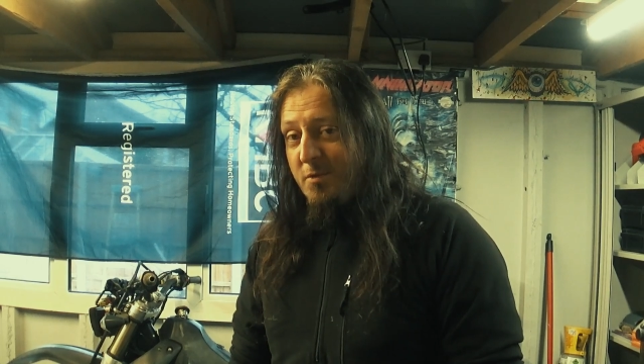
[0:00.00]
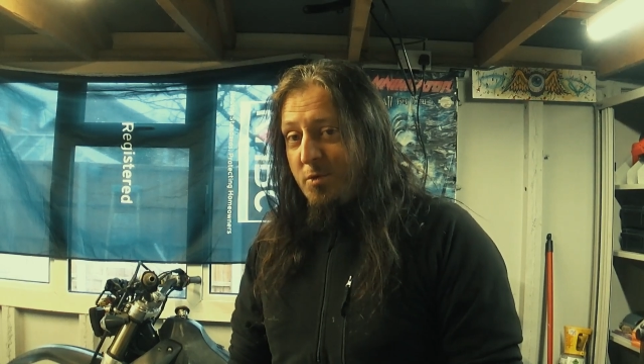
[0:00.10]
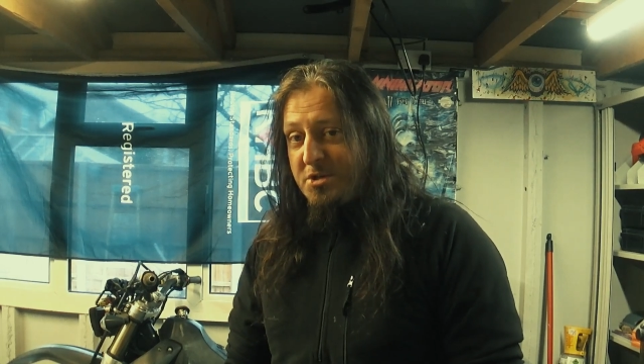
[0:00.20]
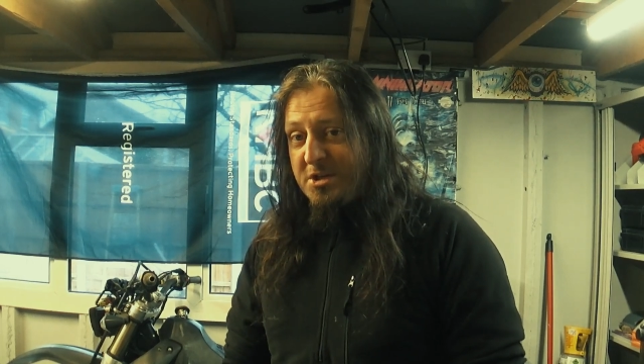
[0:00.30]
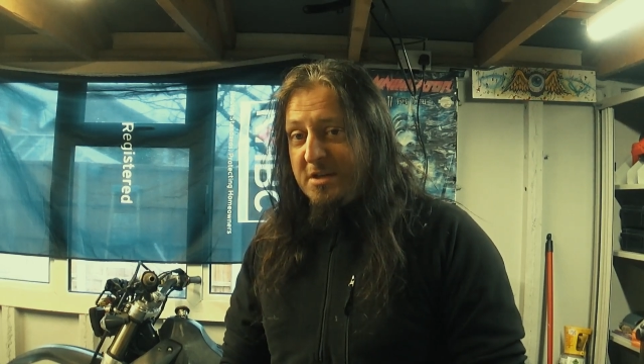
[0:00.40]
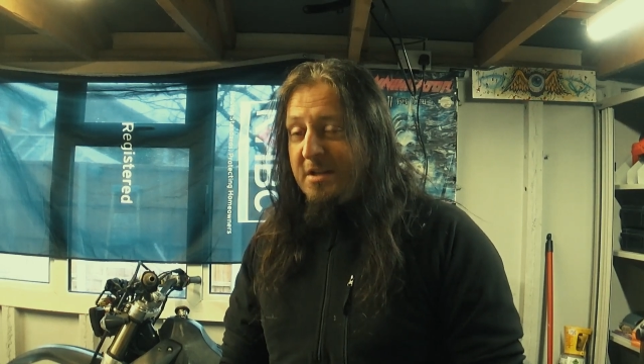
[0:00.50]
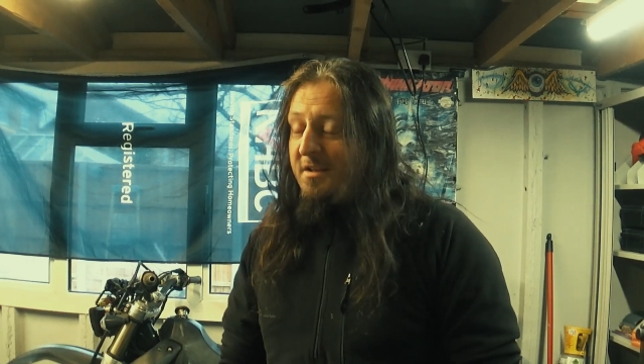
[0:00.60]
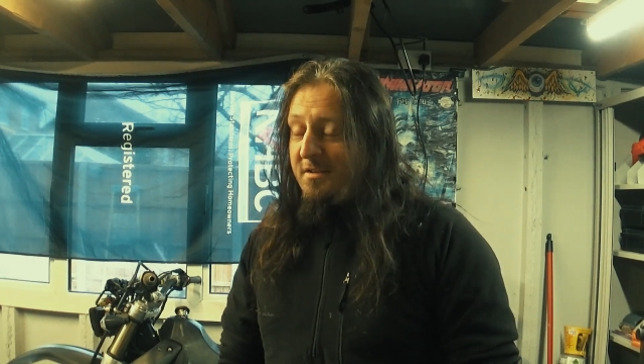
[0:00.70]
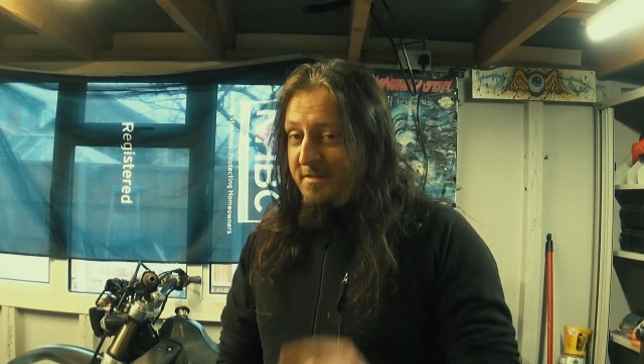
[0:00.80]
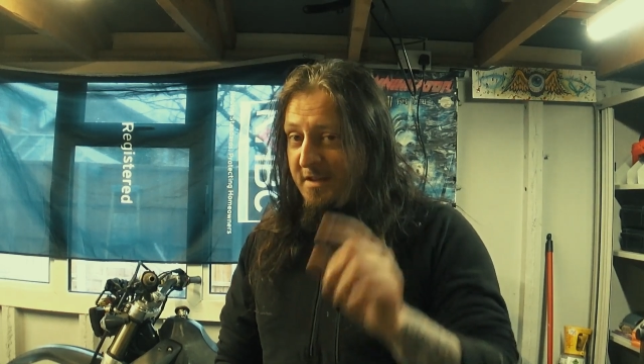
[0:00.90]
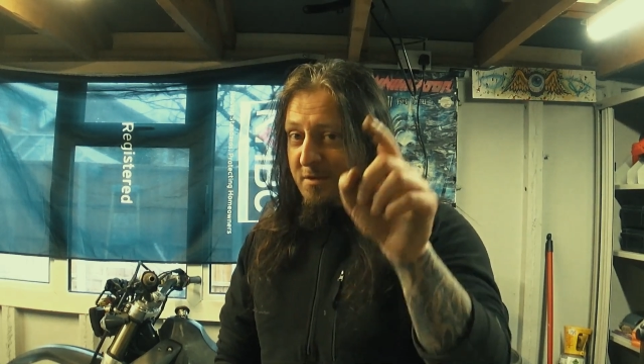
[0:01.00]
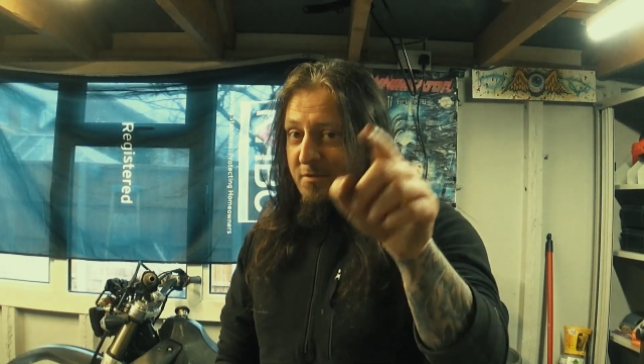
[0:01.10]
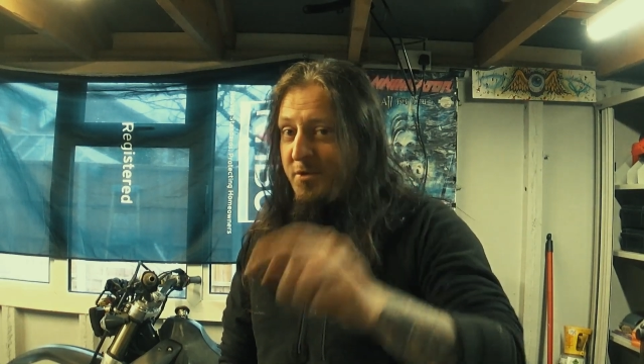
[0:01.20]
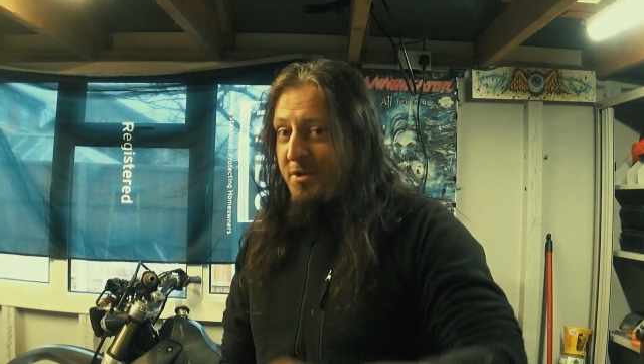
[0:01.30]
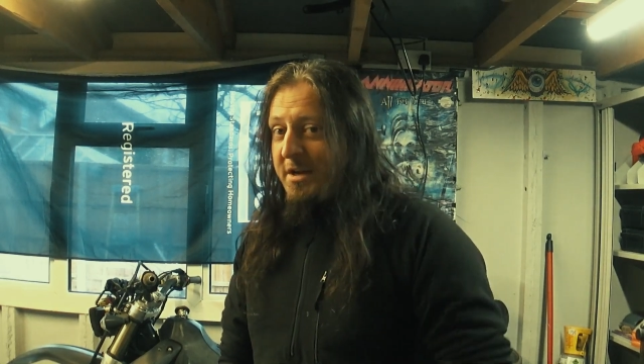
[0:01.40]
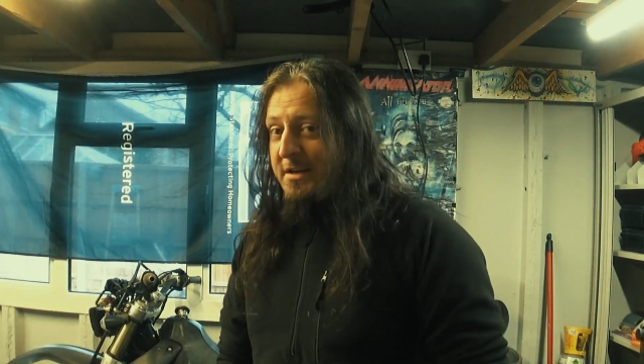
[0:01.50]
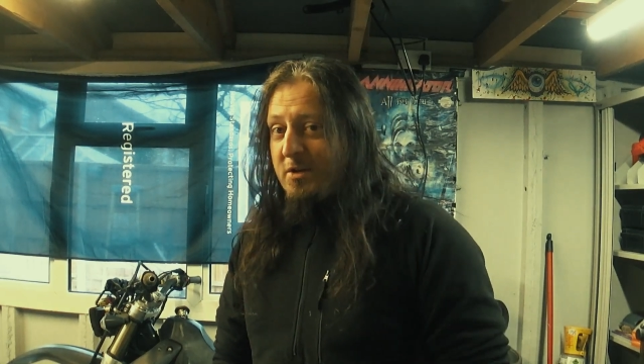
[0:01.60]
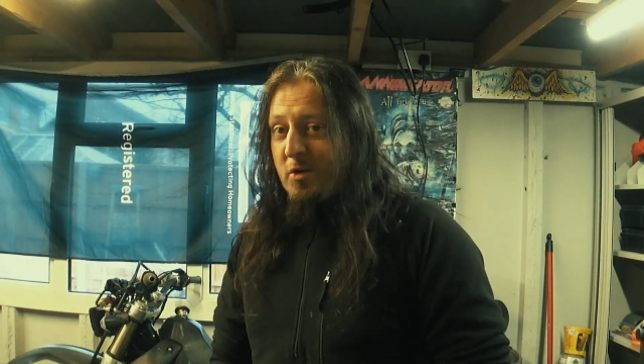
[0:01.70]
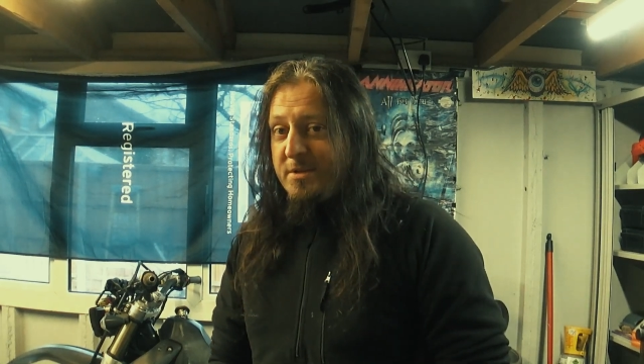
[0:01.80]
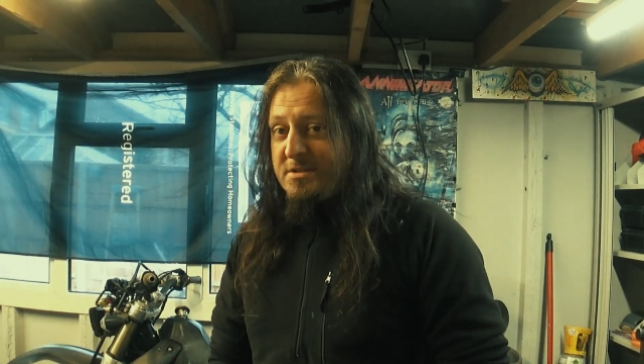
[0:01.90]
for watching. Thank you for your kind
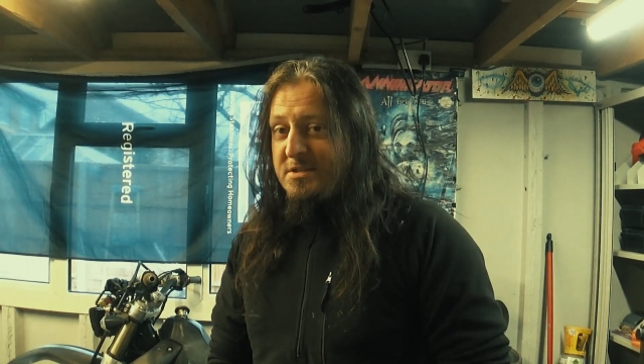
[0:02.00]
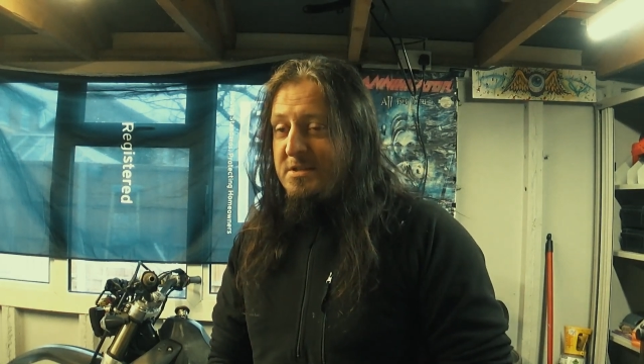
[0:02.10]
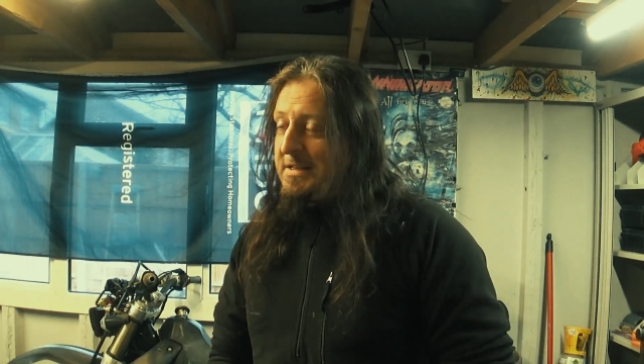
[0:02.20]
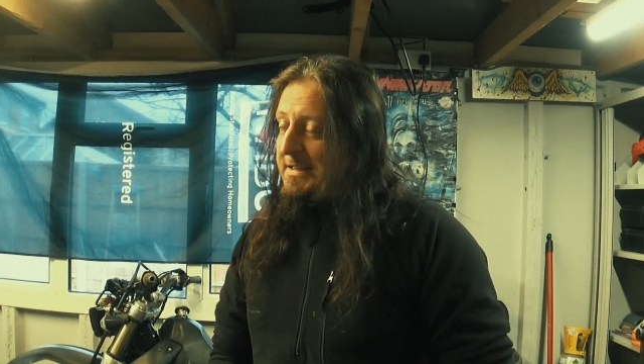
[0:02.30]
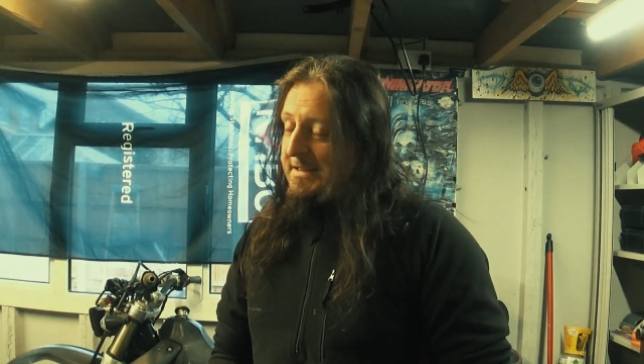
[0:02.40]
comments.